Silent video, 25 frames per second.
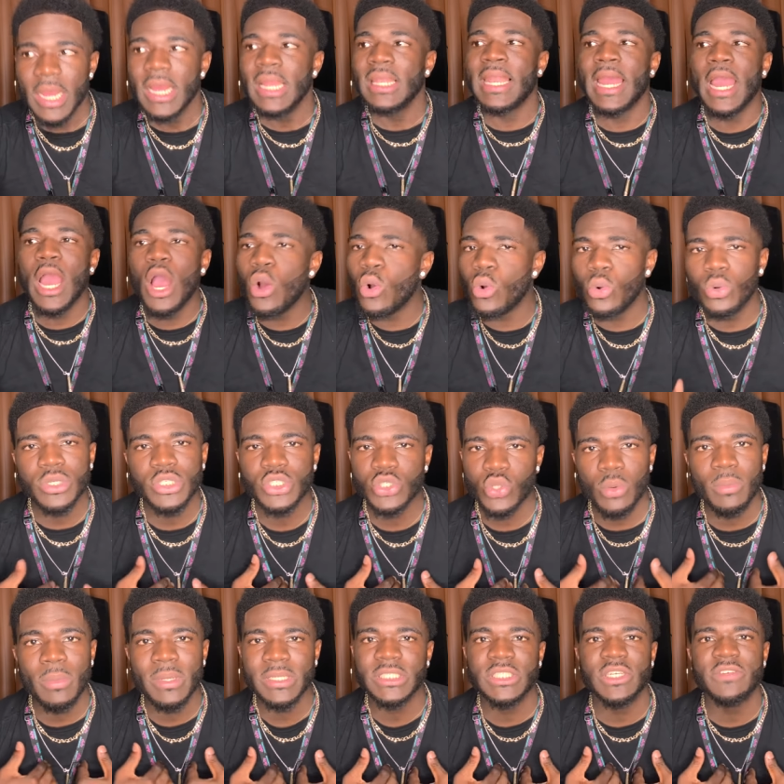Like I always told
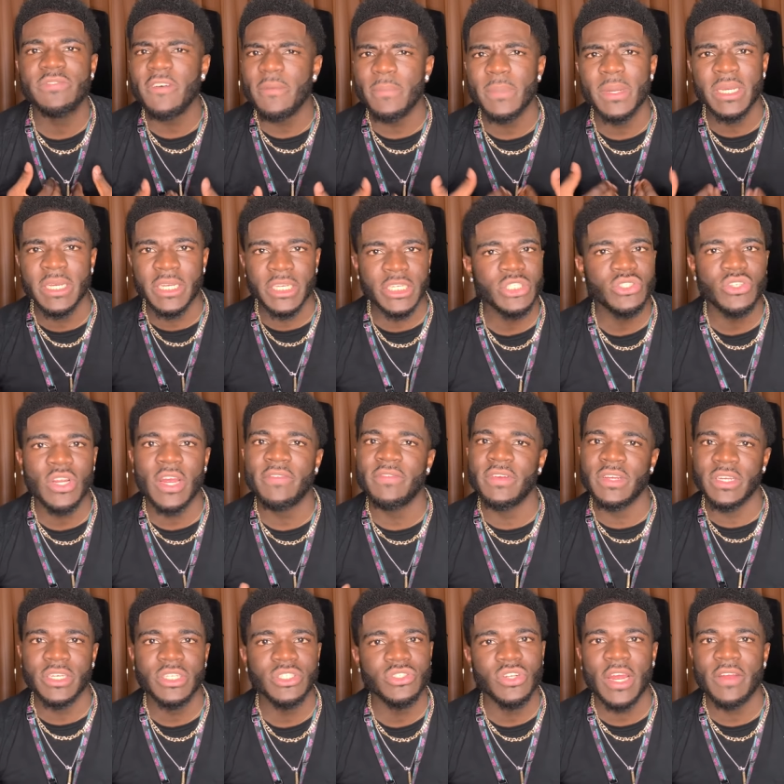myself, I'm a good driver,
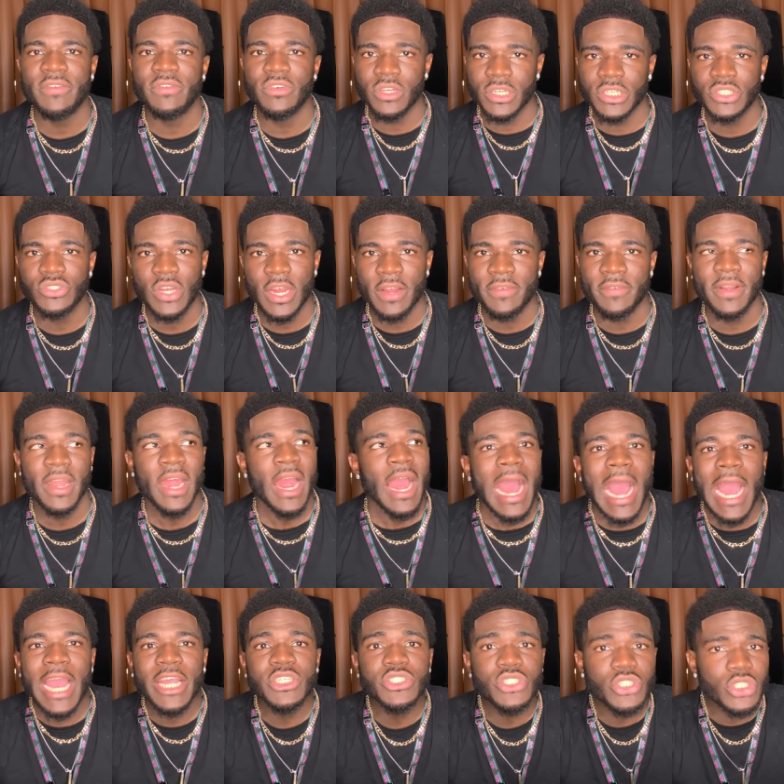good driver, good driver.
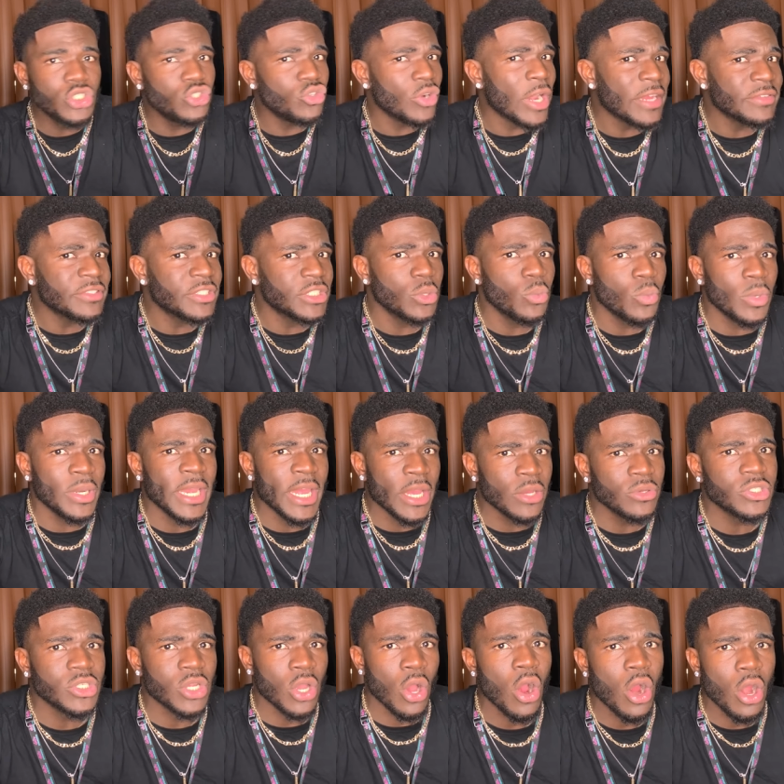I used to drive someone else's
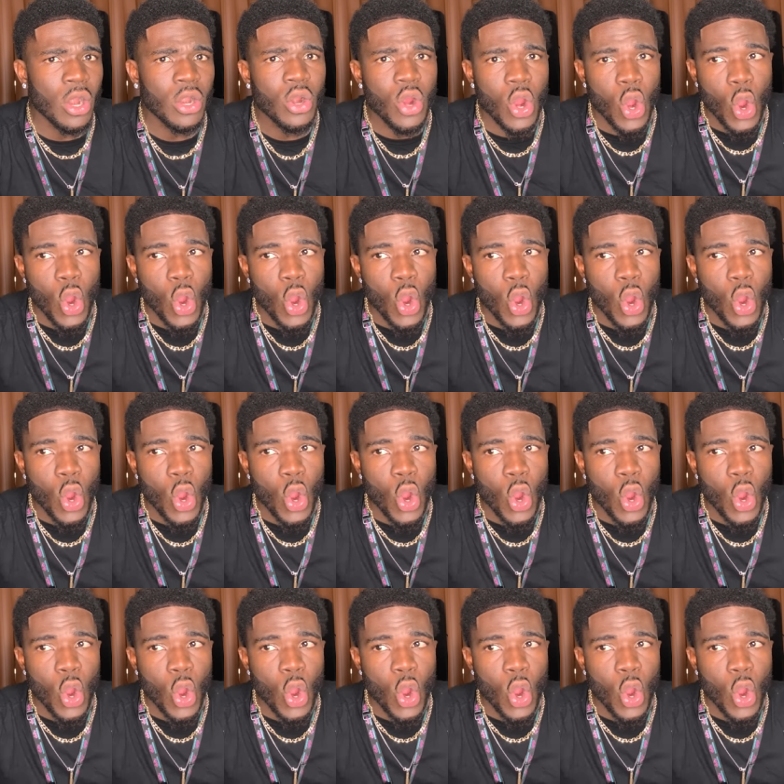car